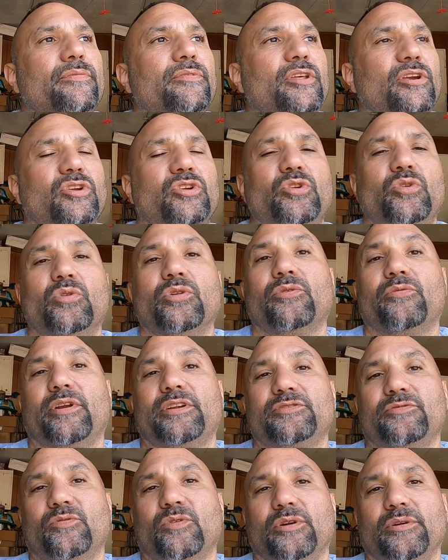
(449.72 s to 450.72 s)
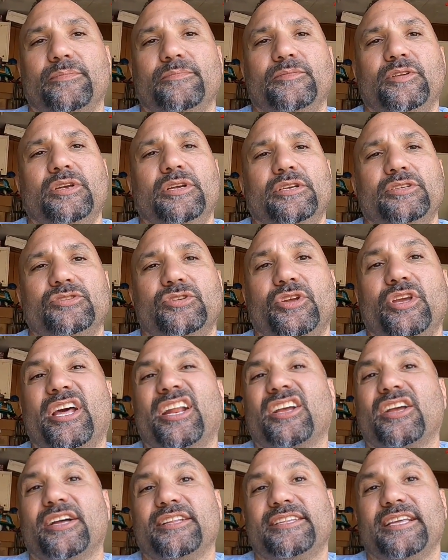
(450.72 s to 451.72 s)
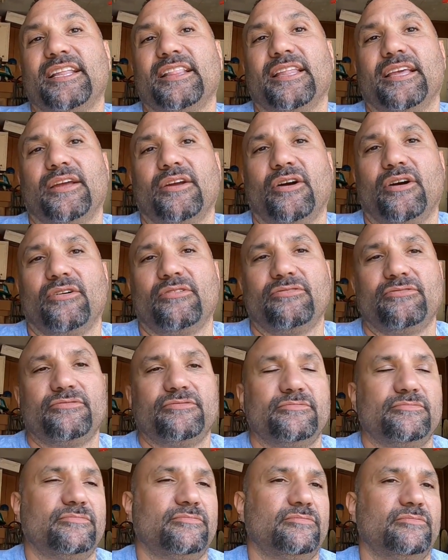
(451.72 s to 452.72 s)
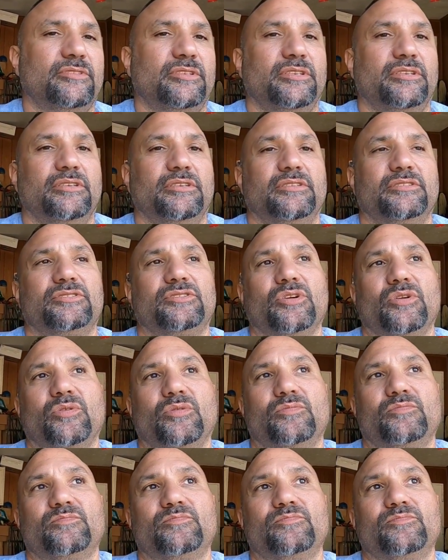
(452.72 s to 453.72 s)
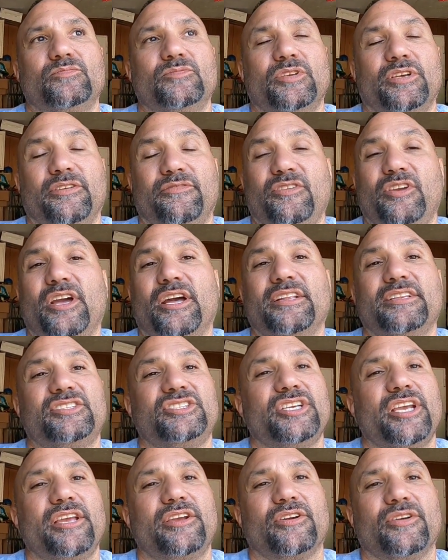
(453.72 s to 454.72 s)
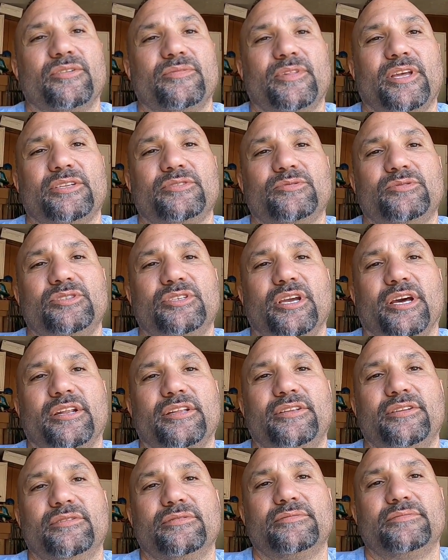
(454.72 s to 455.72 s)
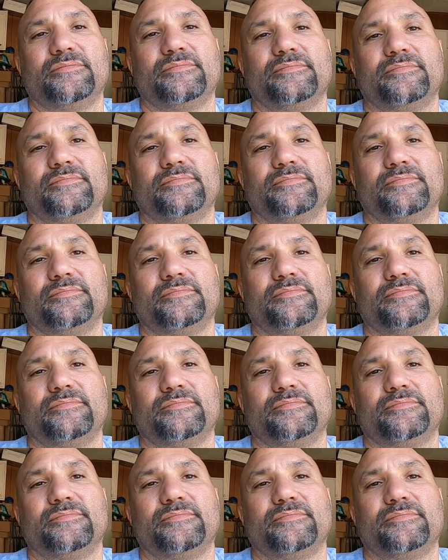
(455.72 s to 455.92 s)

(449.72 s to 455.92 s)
coolant reservoir. So you got to cut that leg off. So if you got shaker, that's what you got to do.